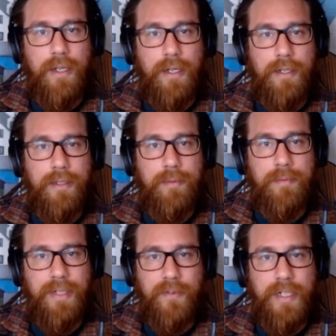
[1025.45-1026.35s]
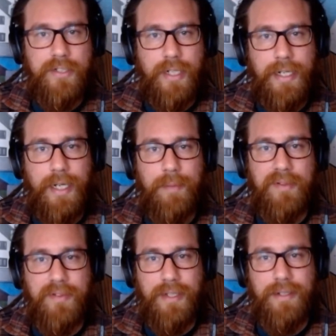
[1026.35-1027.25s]
If a retry
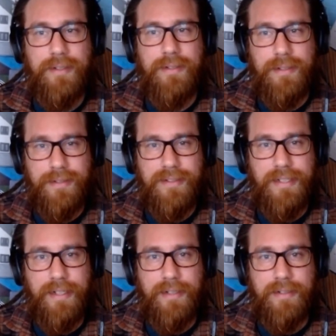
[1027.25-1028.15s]
happens, then yeah,